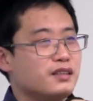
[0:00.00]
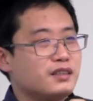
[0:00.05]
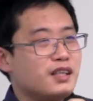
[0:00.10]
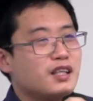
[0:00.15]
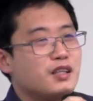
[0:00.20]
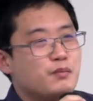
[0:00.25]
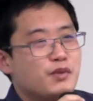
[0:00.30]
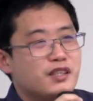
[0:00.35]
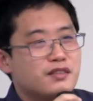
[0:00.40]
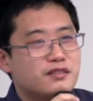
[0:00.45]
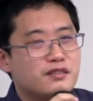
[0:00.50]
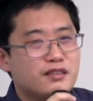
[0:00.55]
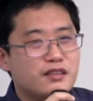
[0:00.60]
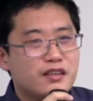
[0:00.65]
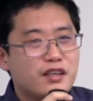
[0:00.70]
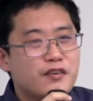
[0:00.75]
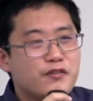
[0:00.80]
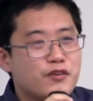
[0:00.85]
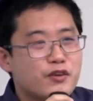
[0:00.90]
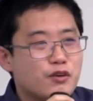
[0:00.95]
That means
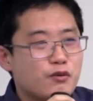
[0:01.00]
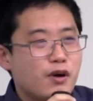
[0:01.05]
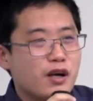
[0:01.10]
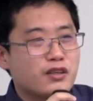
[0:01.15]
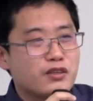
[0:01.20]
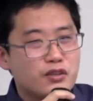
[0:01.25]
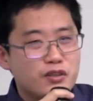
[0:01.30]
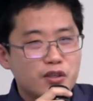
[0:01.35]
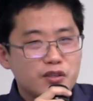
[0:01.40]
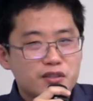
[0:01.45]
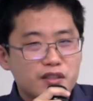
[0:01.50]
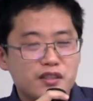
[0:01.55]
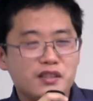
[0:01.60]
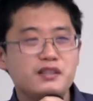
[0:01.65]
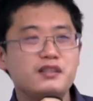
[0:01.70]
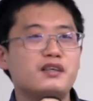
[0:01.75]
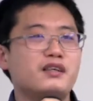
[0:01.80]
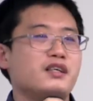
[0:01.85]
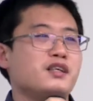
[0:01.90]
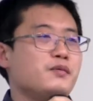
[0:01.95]
if you want to use
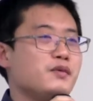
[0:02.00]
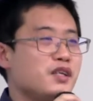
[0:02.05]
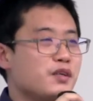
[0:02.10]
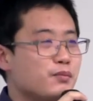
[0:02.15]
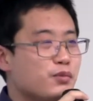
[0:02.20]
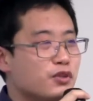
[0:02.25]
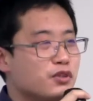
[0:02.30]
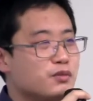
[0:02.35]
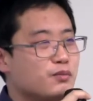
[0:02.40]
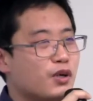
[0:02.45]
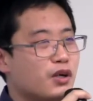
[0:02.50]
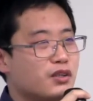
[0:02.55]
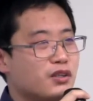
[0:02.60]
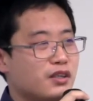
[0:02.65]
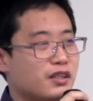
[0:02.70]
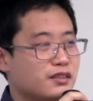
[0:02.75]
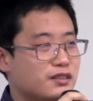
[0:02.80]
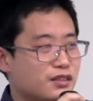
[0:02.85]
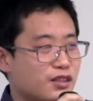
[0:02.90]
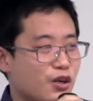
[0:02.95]
linear input
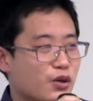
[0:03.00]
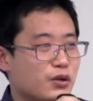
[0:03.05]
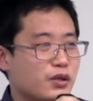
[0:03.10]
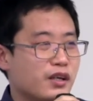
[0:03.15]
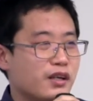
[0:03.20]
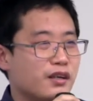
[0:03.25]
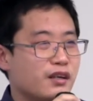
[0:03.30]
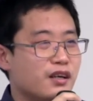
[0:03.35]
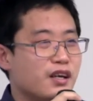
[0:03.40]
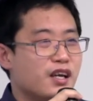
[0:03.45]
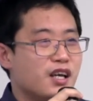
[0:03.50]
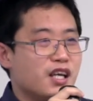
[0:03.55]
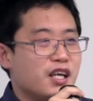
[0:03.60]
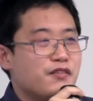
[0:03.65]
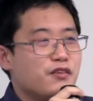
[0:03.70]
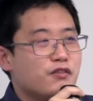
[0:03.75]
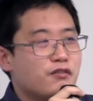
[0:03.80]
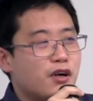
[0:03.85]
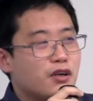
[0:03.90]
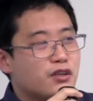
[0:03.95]
model, it's okay.
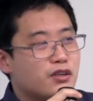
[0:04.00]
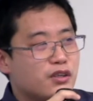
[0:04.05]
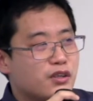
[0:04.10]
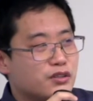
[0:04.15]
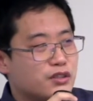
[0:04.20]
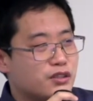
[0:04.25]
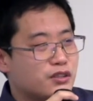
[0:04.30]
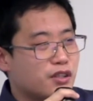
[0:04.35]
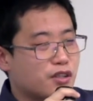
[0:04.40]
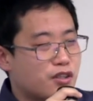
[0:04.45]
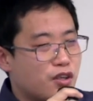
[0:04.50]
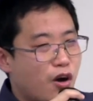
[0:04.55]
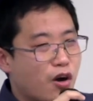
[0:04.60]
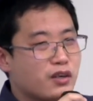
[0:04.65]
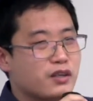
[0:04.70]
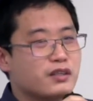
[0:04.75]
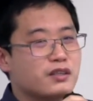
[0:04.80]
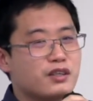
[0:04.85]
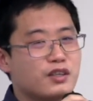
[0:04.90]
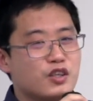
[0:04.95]
If you want to use the
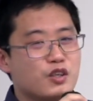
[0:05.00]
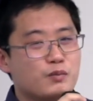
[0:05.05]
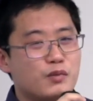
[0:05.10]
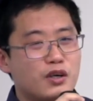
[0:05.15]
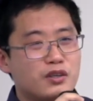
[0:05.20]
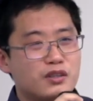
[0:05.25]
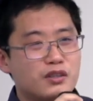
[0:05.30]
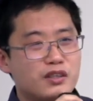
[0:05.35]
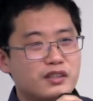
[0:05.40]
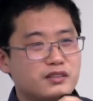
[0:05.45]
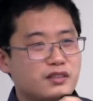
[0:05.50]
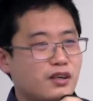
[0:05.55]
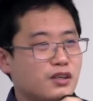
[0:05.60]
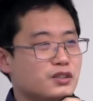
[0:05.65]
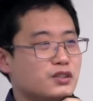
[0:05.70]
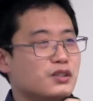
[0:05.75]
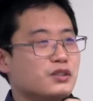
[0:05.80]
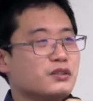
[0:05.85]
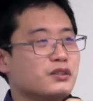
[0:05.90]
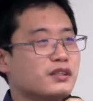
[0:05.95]
Gaussian kernel model, it's
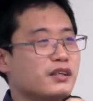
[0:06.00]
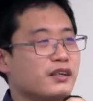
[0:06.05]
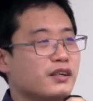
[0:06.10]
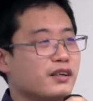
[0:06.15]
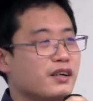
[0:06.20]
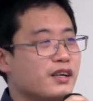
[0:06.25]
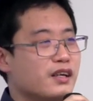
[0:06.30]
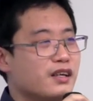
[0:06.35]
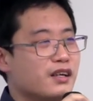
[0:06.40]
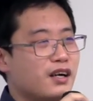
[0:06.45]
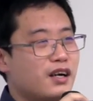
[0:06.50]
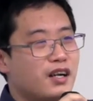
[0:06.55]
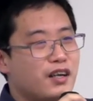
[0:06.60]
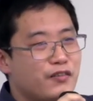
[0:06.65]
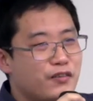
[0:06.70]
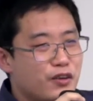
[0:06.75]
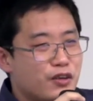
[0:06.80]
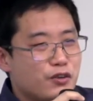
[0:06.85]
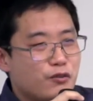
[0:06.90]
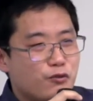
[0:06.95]
also okay. And
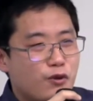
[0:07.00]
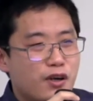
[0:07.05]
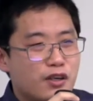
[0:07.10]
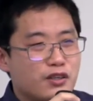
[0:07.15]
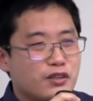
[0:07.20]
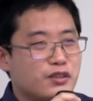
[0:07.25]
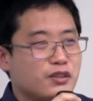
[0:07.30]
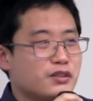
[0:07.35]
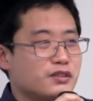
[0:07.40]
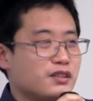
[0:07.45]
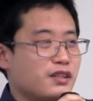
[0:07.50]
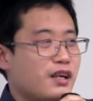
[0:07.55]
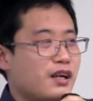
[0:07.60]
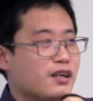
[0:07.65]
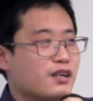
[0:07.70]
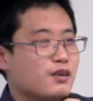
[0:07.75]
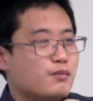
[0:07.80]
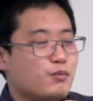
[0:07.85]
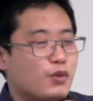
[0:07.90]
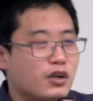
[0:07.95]
if you want to use
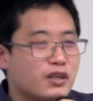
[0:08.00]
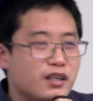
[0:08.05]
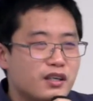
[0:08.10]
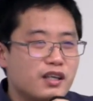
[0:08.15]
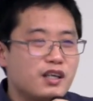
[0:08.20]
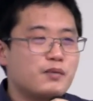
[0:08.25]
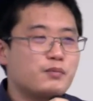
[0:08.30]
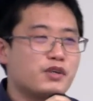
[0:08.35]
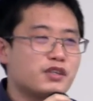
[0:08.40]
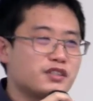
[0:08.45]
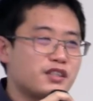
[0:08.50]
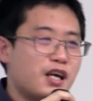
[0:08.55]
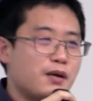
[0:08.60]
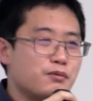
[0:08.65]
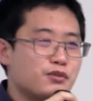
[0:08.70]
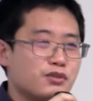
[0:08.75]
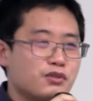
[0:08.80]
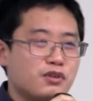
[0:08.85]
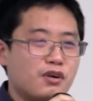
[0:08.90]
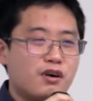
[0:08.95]
like a multi-layer
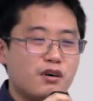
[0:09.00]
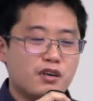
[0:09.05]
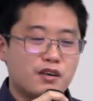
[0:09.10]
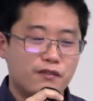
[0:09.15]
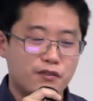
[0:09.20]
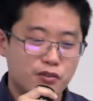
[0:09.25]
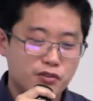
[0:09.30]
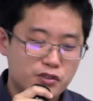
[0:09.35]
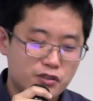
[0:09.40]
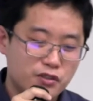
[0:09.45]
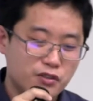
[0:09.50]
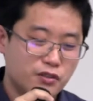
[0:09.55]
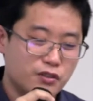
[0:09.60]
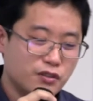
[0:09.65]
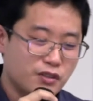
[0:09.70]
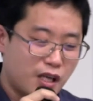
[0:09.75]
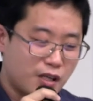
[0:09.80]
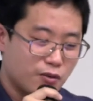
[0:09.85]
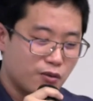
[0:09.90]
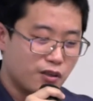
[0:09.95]
perceptron or convolutional
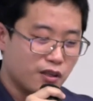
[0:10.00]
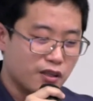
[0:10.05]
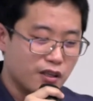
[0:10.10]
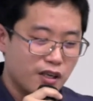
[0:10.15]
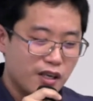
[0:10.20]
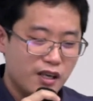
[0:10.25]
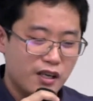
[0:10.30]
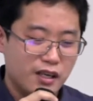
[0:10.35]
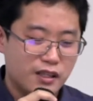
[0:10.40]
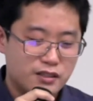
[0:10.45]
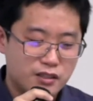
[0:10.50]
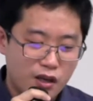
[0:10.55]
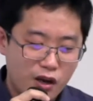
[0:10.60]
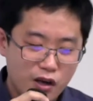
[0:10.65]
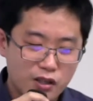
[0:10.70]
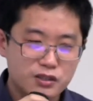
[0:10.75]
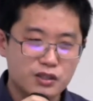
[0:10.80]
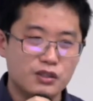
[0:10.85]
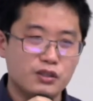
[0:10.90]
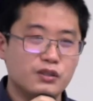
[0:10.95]
neural network, it's
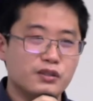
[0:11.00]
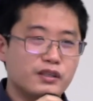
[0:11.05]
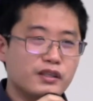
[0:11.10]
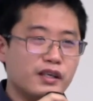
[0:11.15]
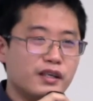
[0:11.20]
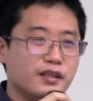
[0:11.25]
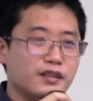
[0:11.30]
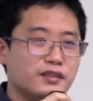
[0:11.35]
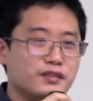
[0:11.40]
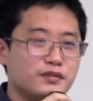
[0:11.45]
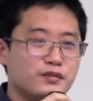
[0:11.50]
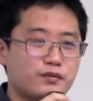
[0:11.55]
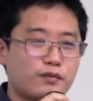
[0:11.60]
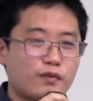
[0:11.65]
also okay.